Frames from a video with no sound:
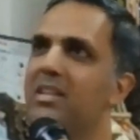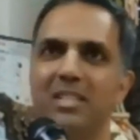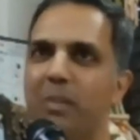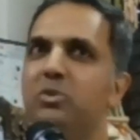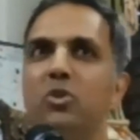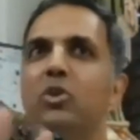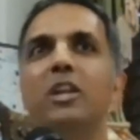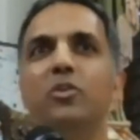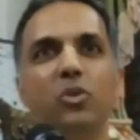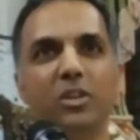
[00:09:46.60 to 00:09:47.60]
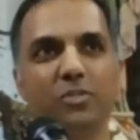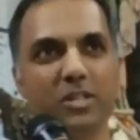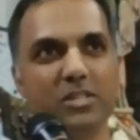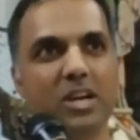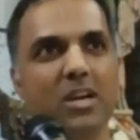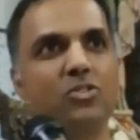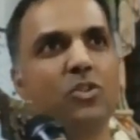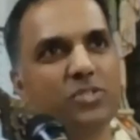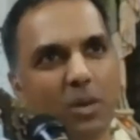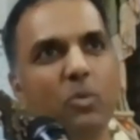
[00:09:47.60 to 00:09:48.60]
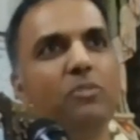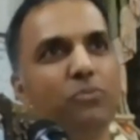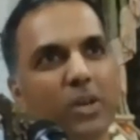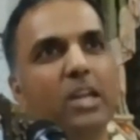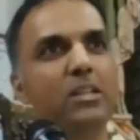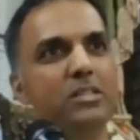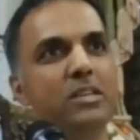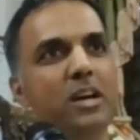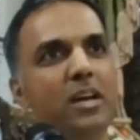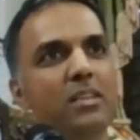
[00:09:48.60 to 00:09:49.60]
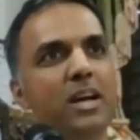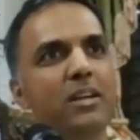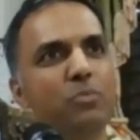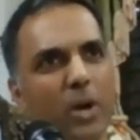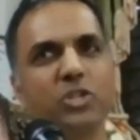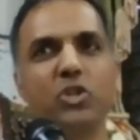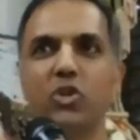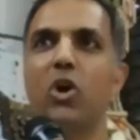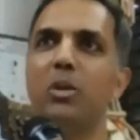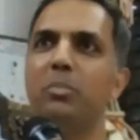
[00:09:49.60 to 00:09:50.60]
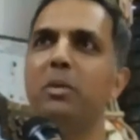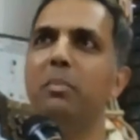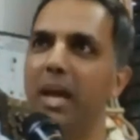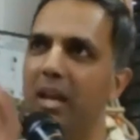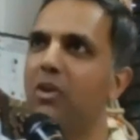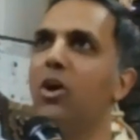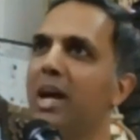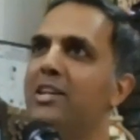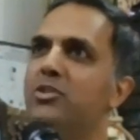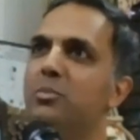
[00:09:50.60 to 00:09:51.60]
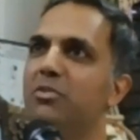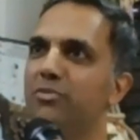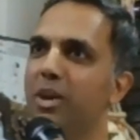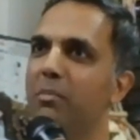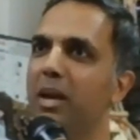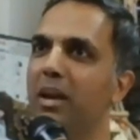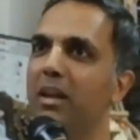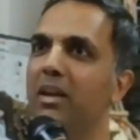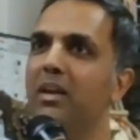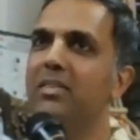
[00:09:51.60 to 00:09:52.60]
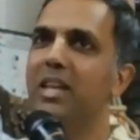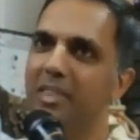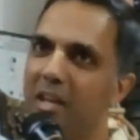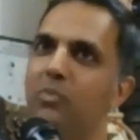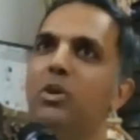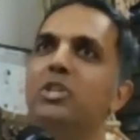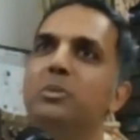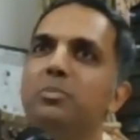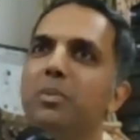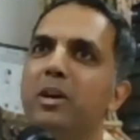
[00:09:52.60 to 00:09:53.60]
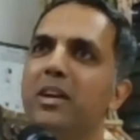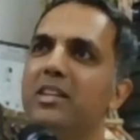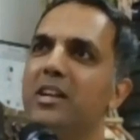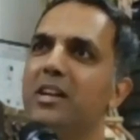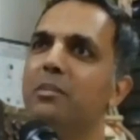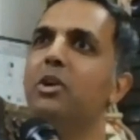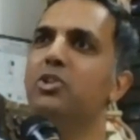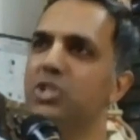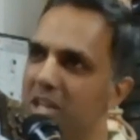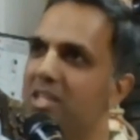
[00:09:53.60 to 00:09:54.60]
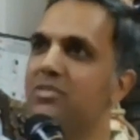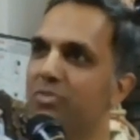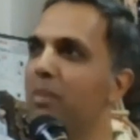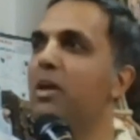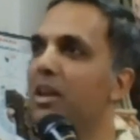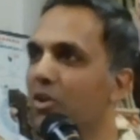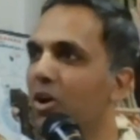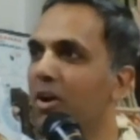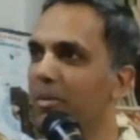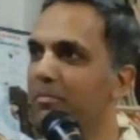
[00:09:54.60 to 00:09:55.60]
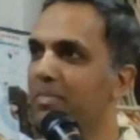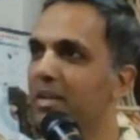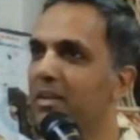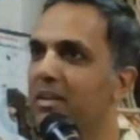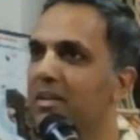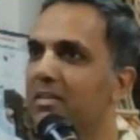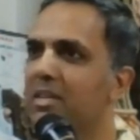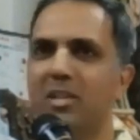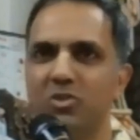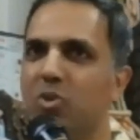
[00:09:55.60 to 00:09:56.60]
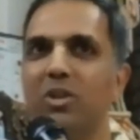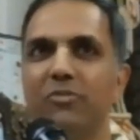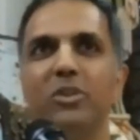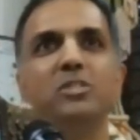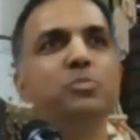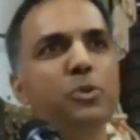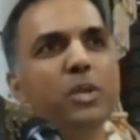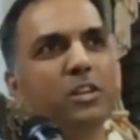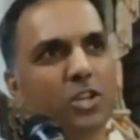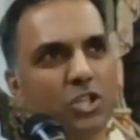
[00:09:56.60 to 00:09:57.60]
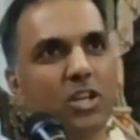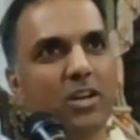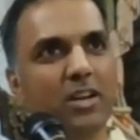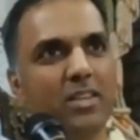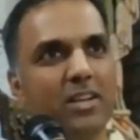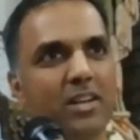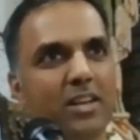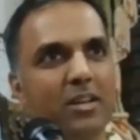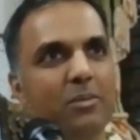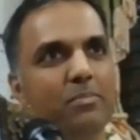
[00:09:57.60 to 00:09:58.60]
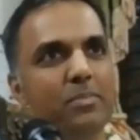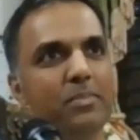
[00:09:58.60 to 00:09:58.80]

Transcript: There is absolutely no difference. So if someone feels that why should God be male, God has to be female, then they can worship Radharani because she is female God. There is no difference between Krishna and Radharani.